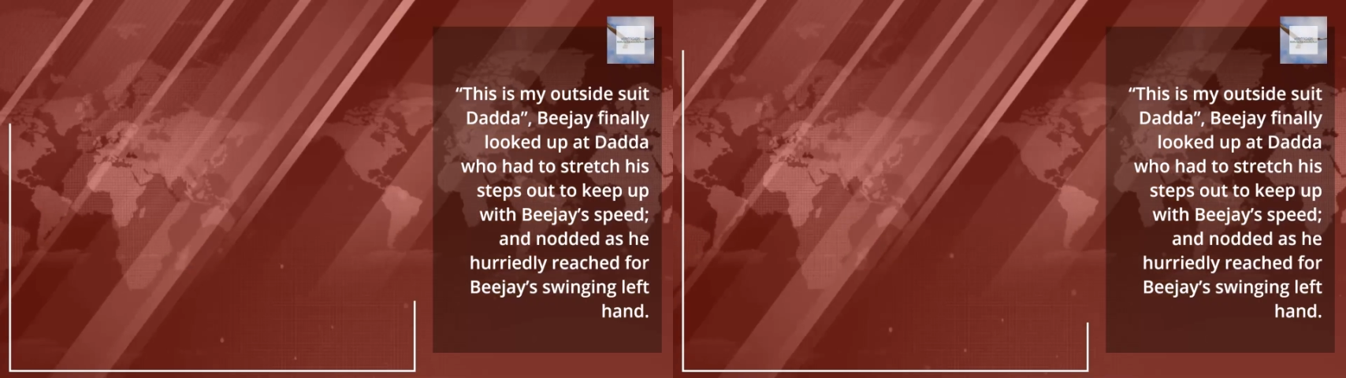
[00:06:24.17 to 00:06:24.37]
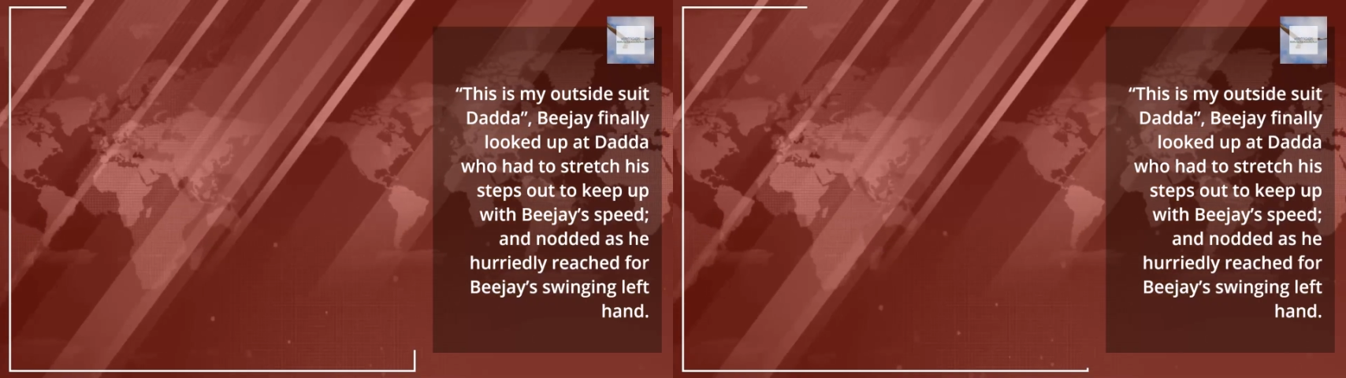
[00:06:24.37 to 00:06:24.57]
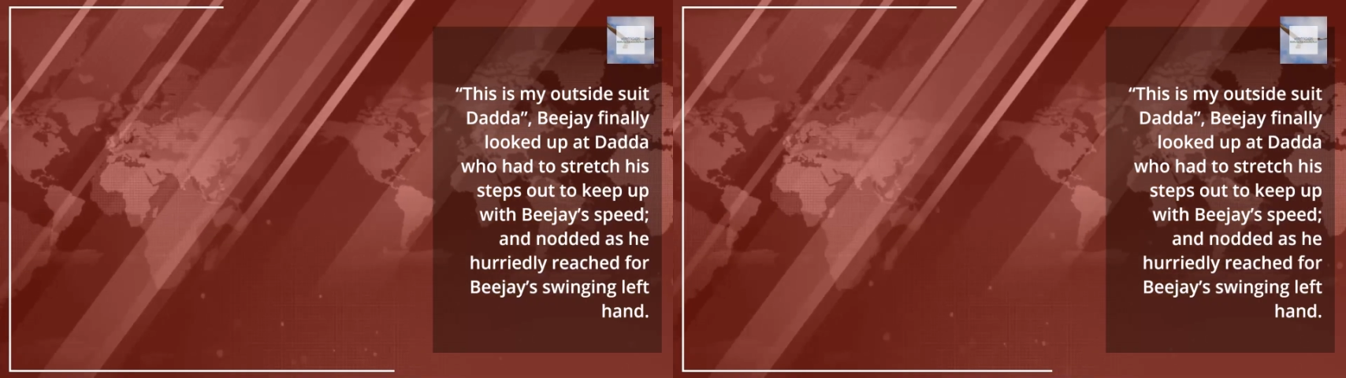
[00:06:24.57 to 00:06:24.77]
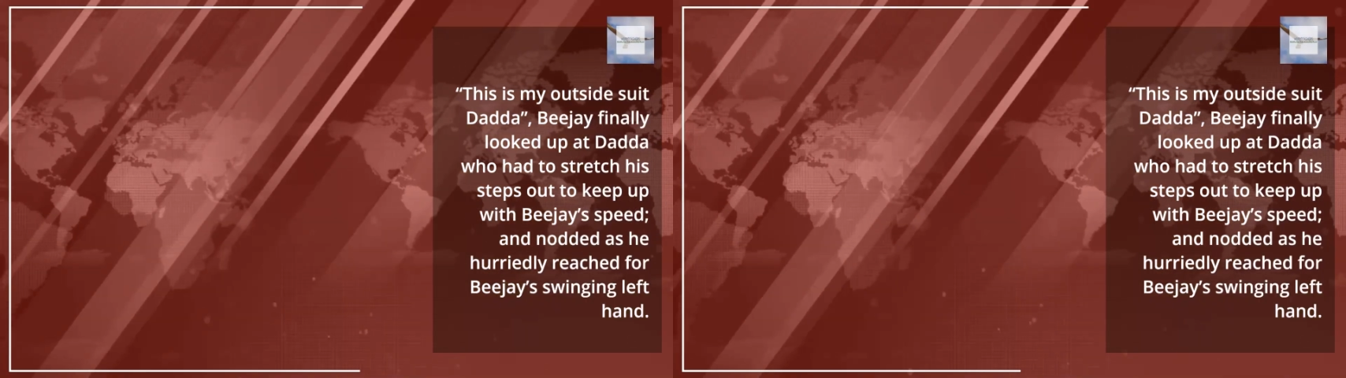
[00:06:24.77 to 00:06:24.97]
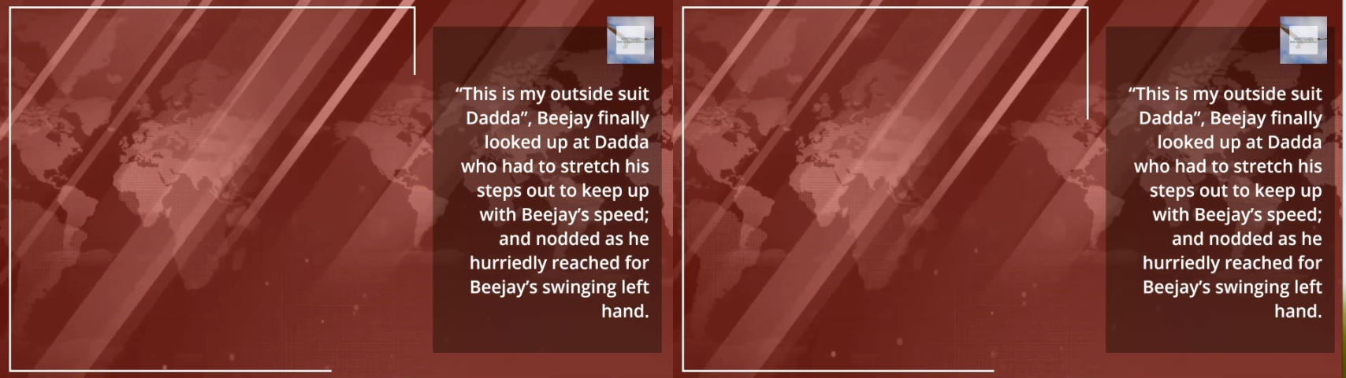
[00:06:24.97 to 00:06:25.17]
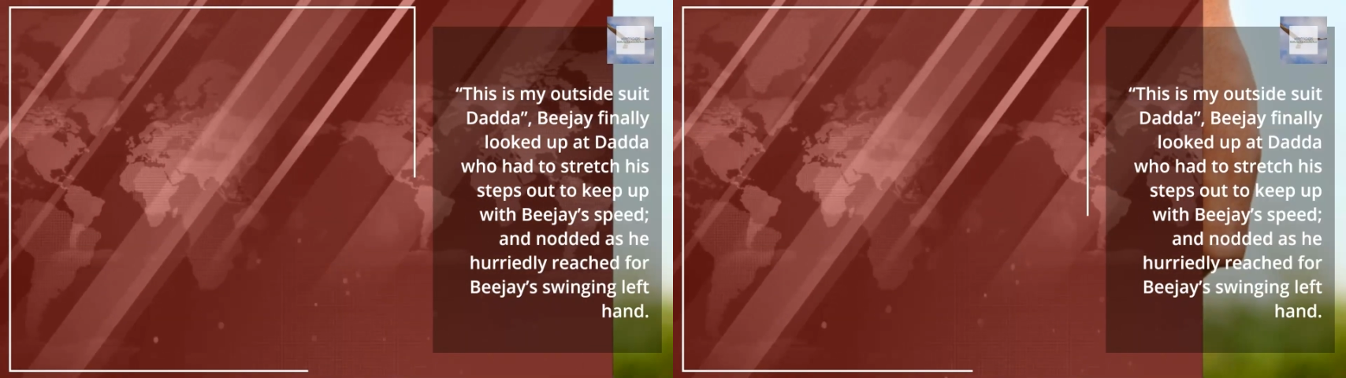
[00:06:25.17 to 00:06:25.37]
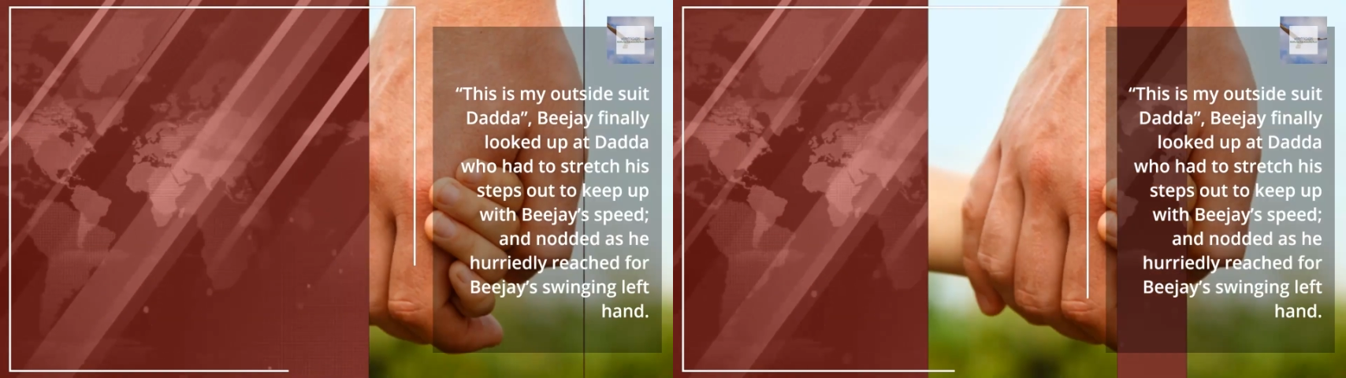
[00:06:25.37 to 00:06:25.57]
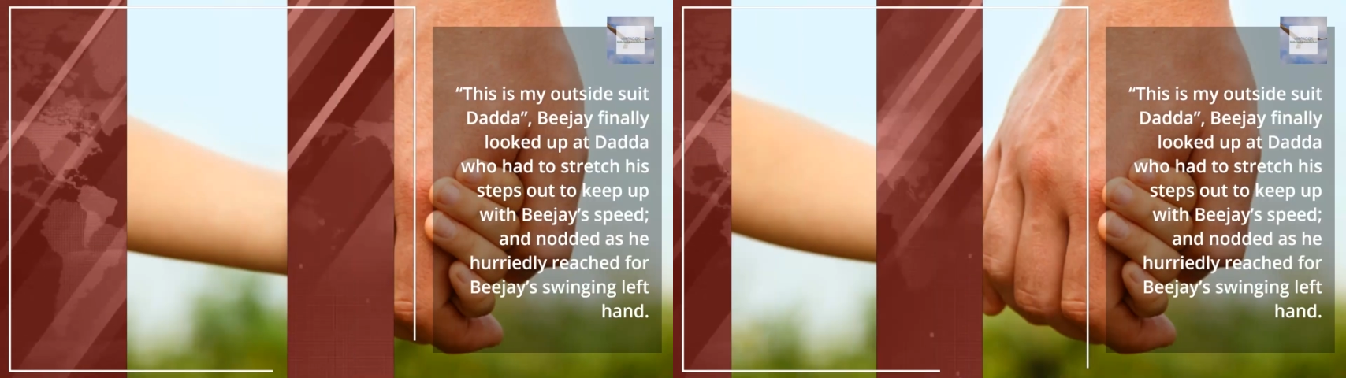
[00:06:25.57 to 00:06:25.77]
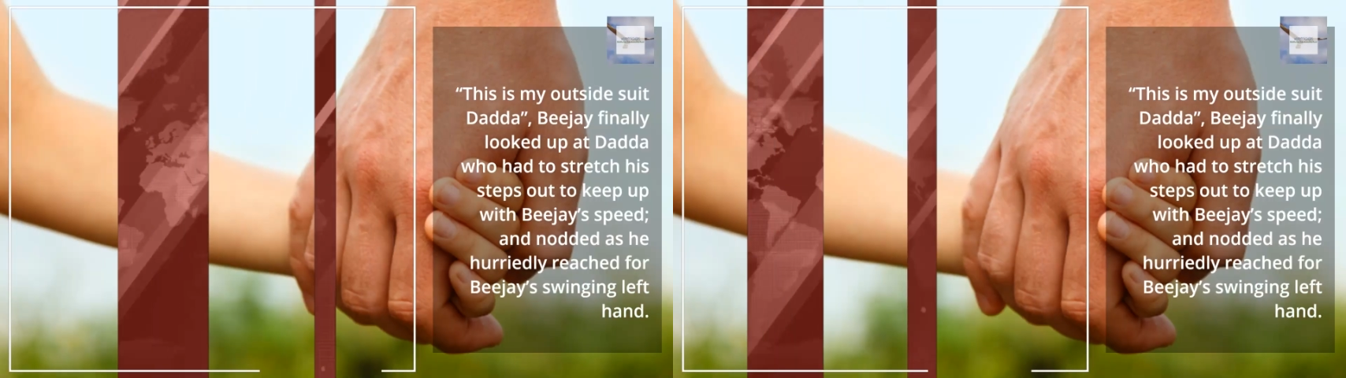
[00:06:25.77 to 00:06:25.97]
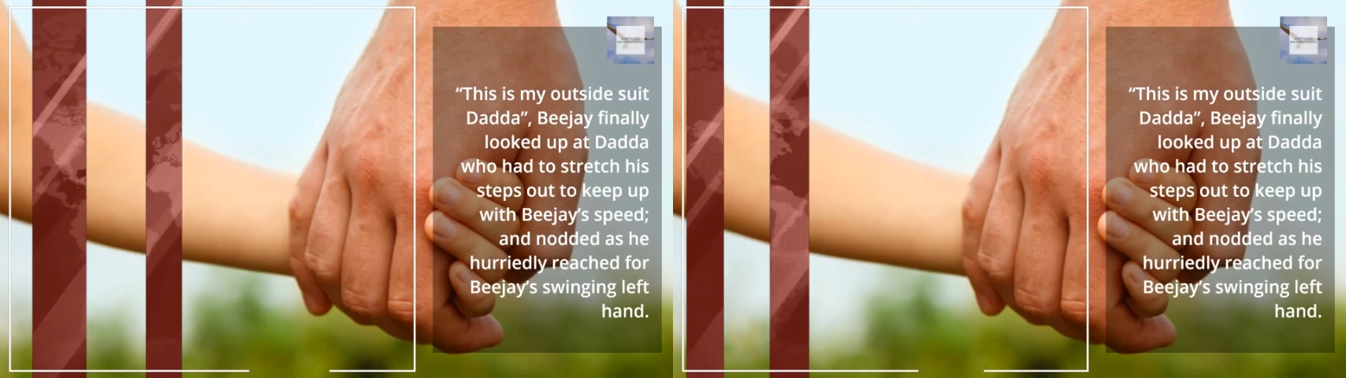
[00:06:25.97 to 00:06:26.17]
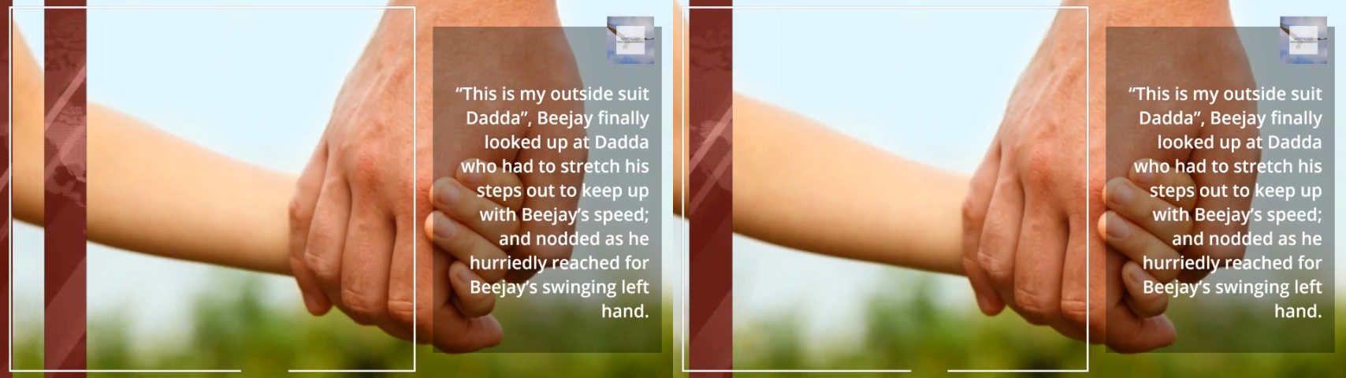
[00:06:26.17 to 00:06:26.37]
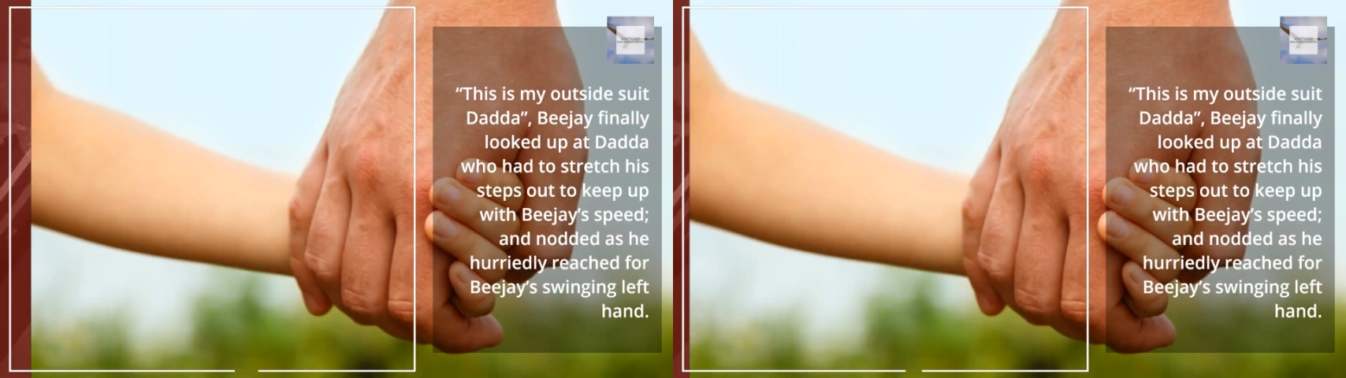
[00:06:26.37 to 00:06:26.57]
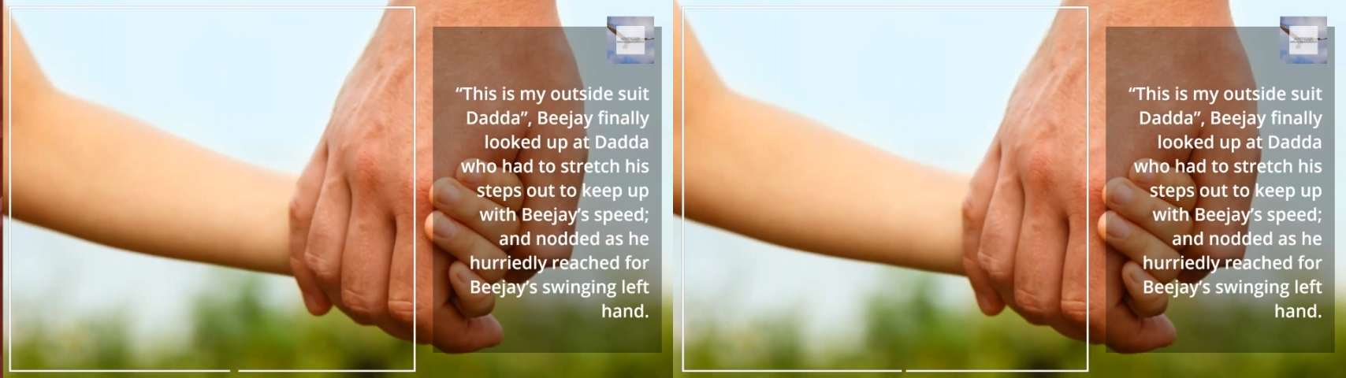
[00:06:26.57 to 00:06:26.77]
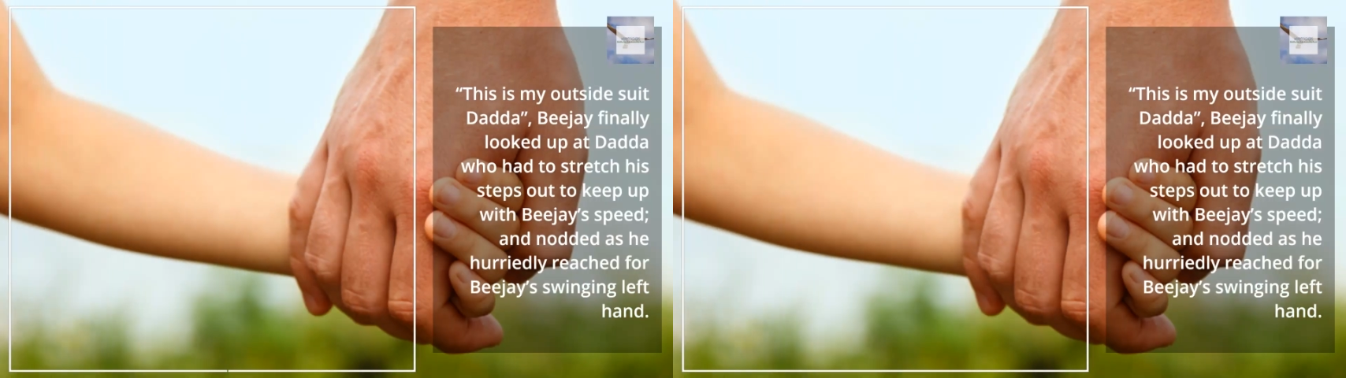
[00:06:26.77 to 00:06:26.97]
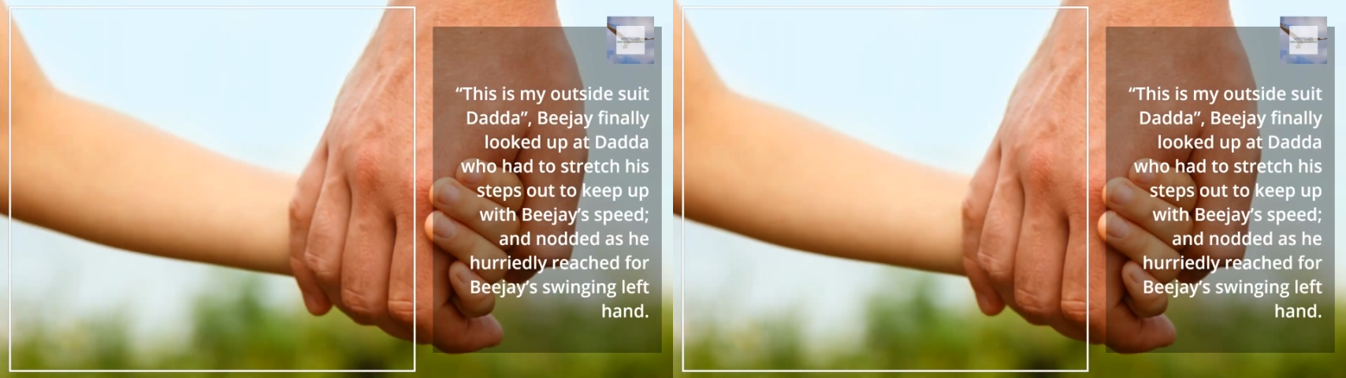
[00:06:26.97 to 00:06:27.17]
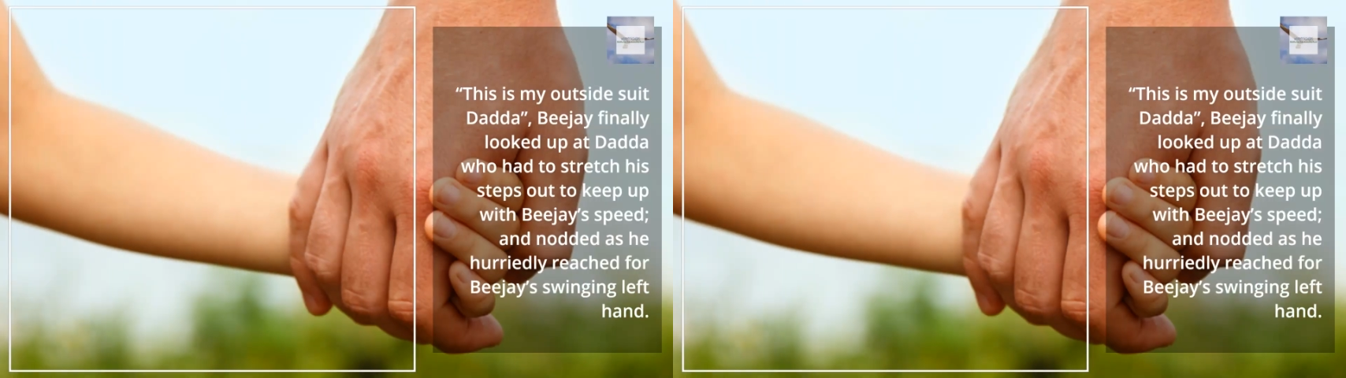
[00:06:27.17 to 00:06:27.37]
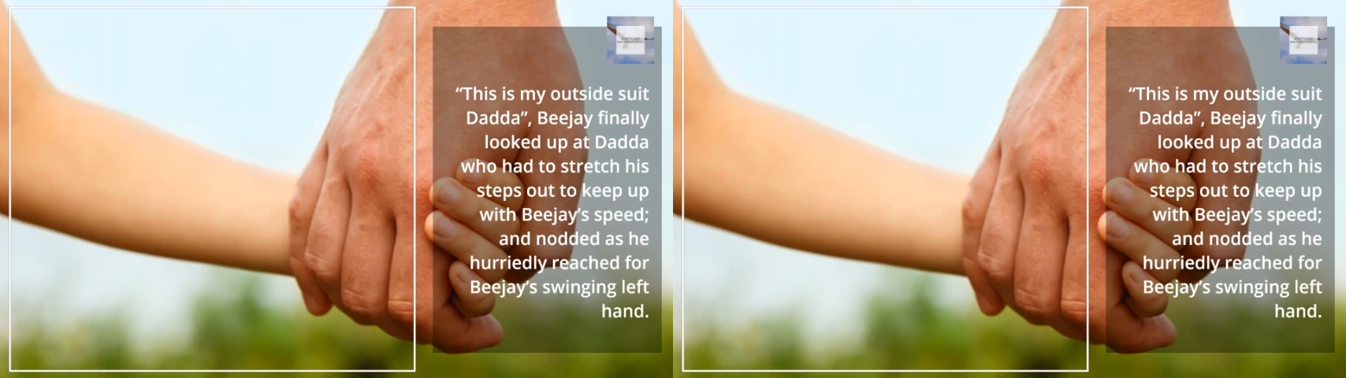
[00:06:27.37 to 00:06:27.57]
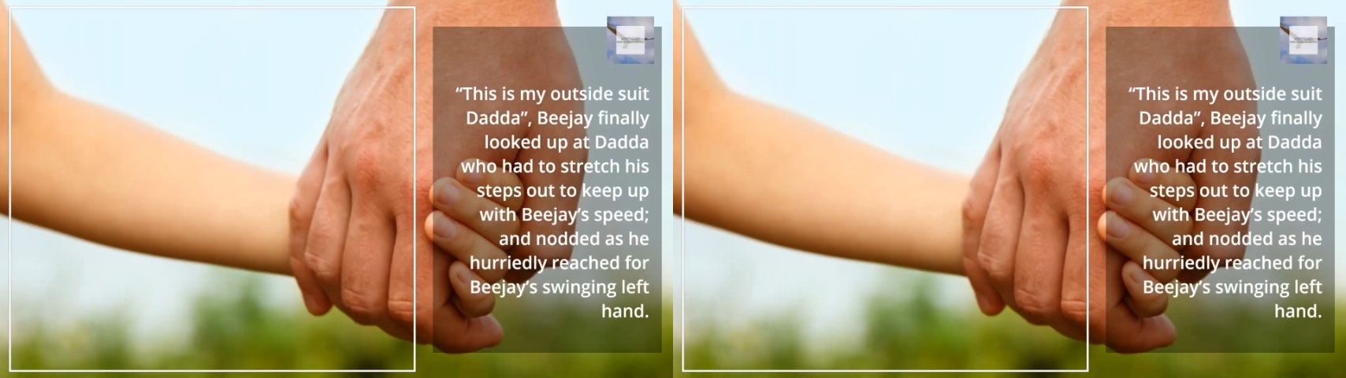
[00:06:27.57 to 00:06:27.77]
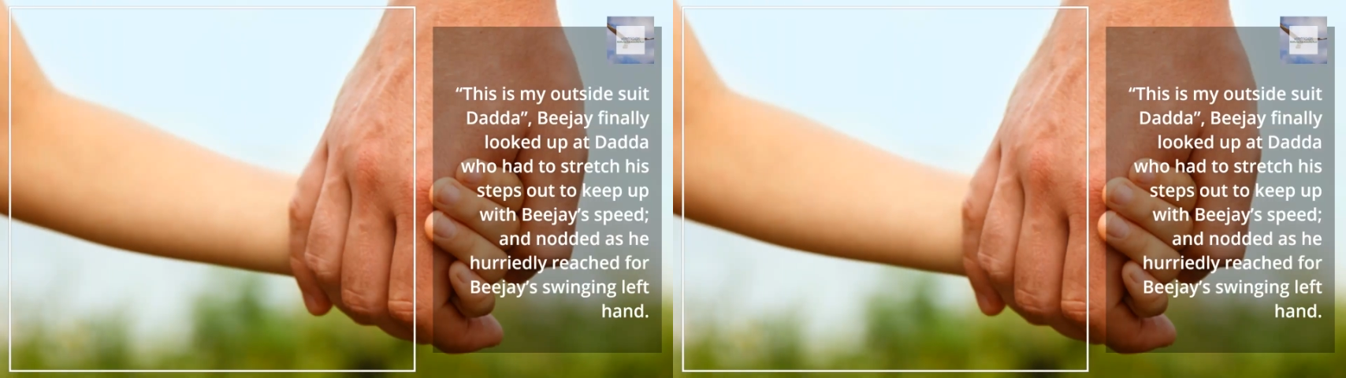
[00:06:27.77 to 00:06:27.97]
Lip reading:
(no speaker visible)